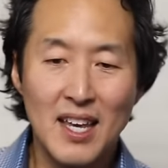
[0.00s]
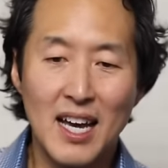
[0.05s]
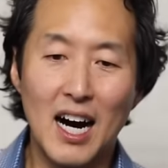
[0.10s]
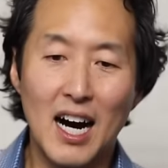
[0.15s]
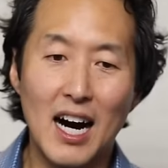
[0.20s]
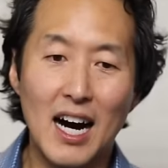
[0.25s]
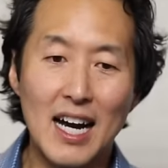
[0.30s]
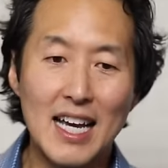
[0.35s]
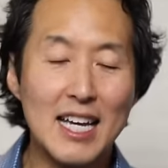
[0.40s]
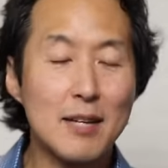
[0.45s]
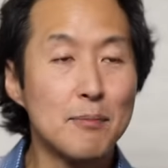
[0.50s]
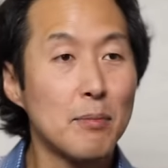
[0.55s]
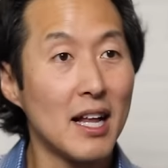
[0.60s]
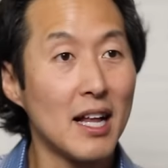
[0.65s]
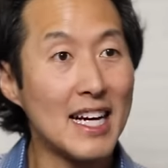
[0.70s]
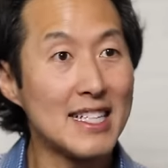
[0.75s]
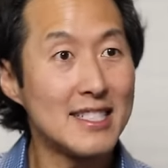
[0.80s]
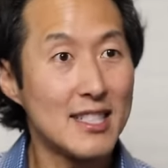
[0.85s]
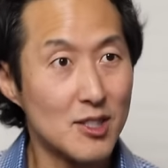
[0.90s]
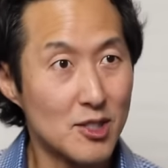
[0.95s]
Uh, in
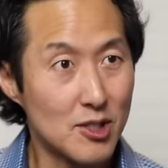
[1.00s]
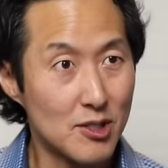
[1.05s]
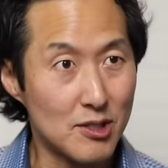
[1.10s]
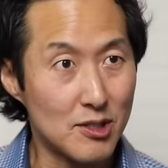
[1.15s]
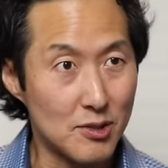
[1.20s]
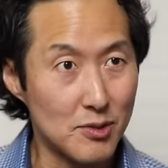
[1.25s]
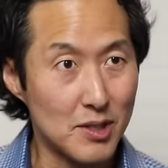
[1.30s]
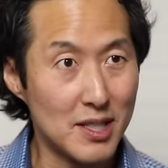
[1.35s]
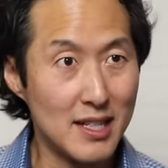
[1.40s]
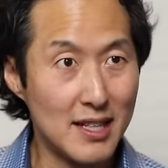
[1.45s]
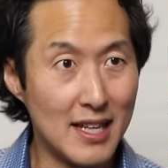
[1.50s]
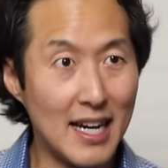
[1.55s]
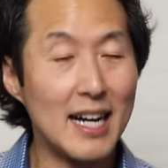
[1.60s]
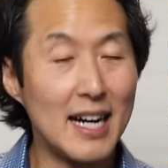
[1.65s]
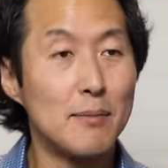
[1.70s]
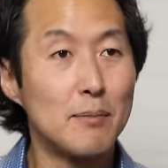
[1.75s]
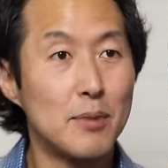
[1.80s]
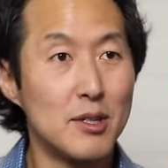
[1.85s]
plastic surgery, that